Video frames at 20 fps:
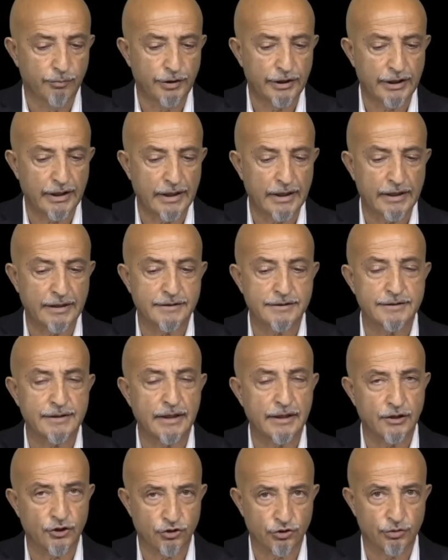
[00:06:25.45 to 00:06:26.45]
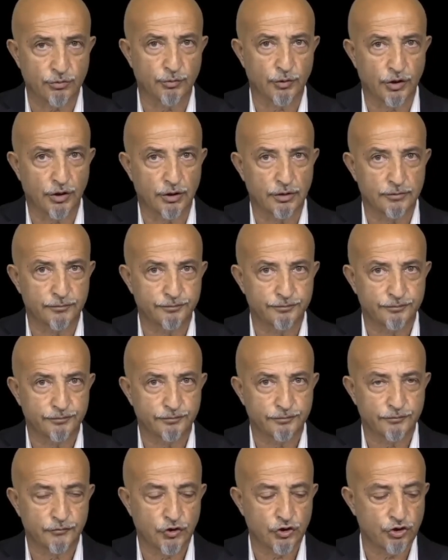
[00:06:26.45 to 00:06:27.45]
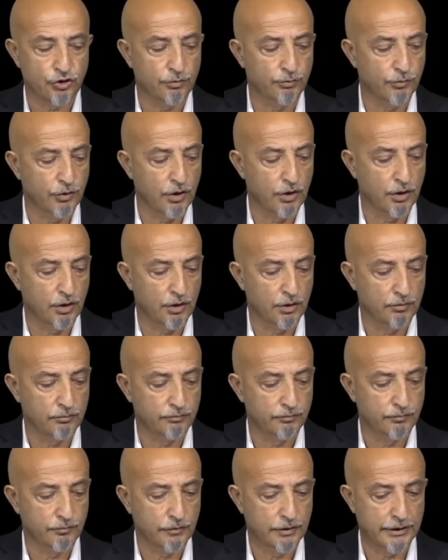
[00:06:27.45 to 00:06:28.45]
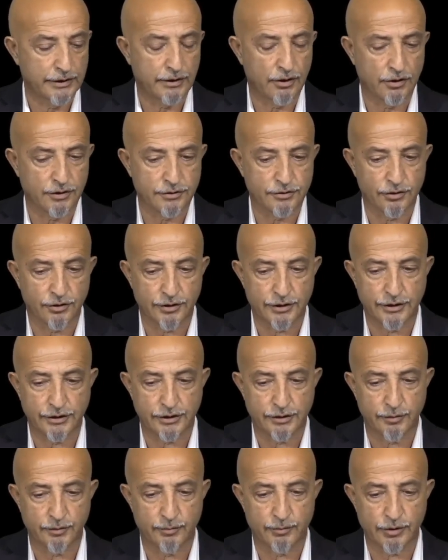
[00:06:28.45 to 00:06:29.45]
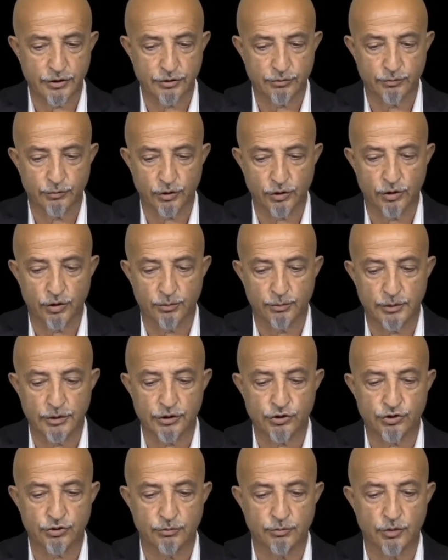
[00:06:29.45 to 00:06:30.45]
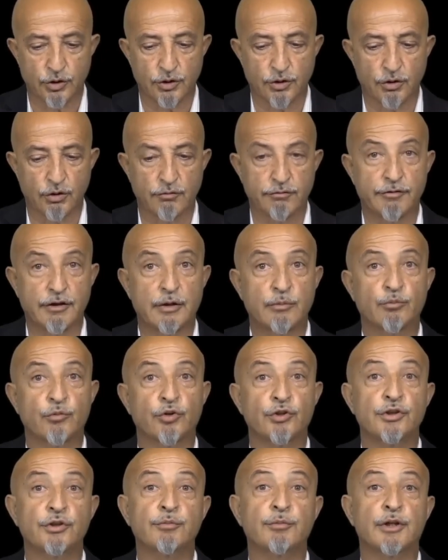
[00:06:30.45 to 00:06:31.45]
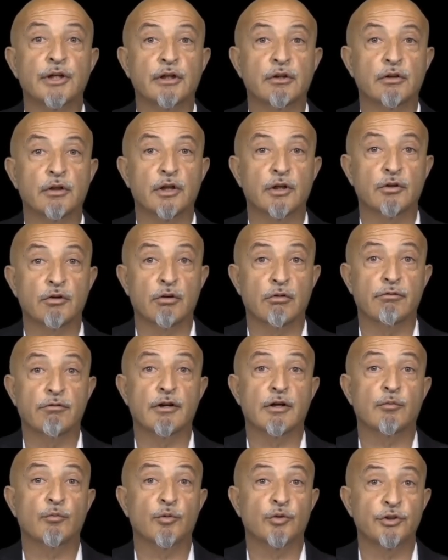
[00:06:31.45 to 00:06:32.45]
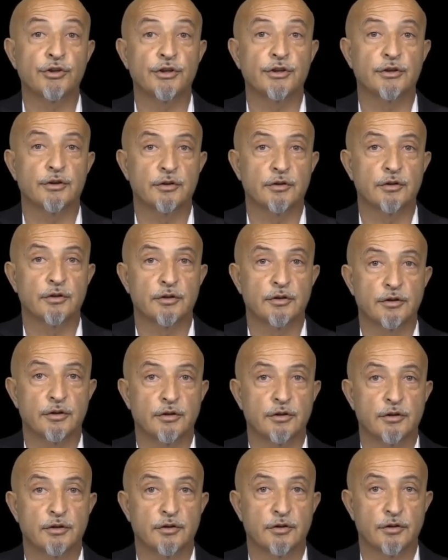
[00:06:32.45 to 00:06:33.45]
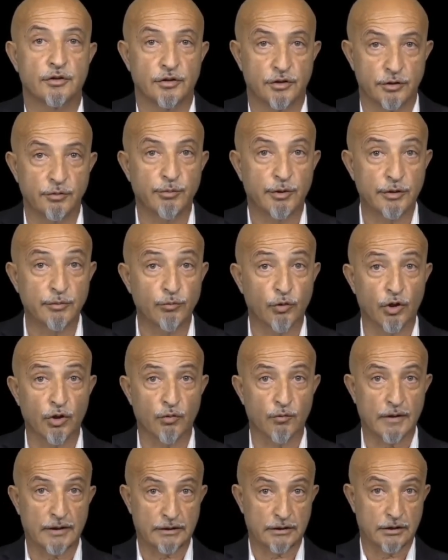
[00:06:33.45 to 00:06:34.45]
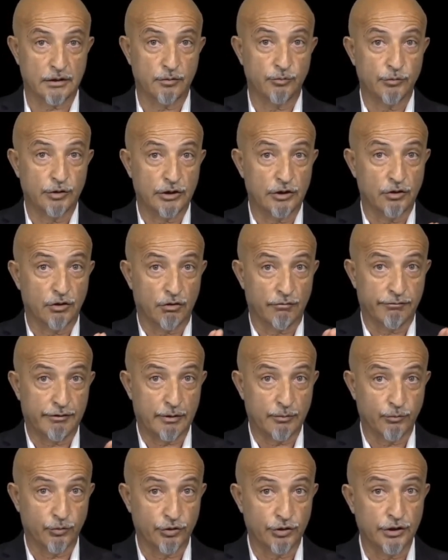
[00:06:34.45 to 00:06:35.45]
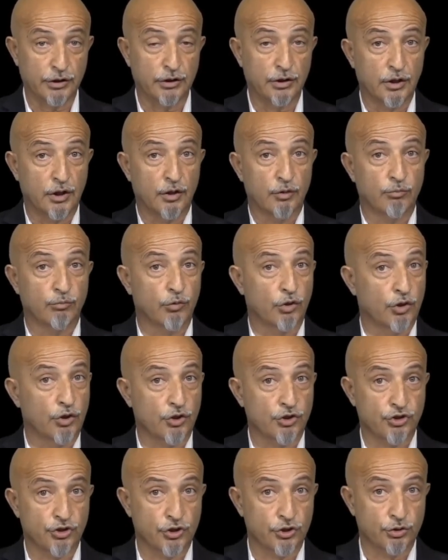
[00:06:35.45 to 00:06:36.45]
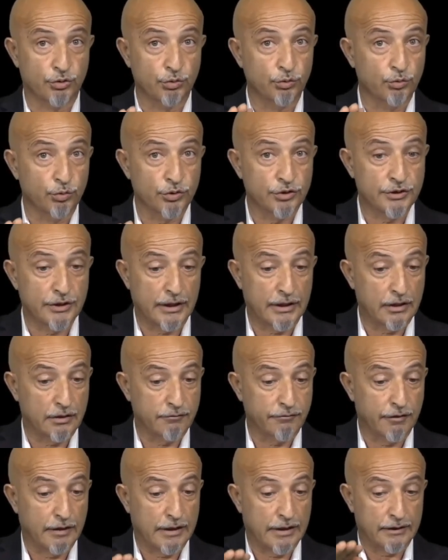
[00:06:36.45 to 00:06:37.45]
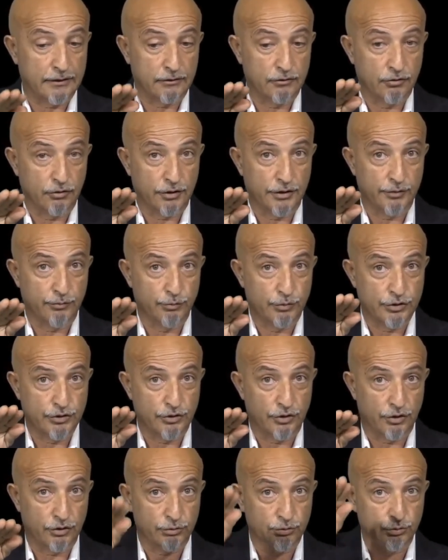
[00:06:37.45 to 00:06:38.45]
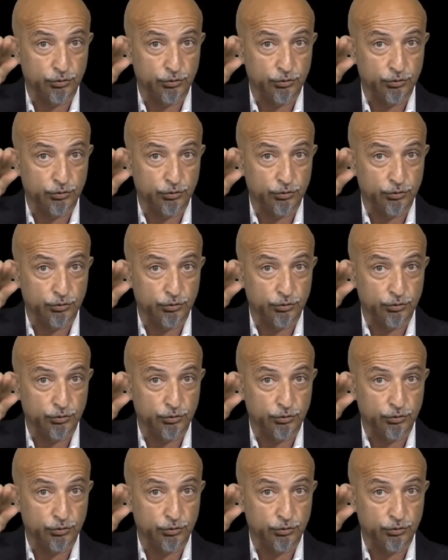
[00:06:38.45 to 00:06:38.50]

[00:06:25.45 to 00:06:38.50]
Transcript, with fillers: He says, if your wife, if you are afraid that your wife is rebelling against you, rebelling. When we say rebelling, it means there are differences between you and your wife.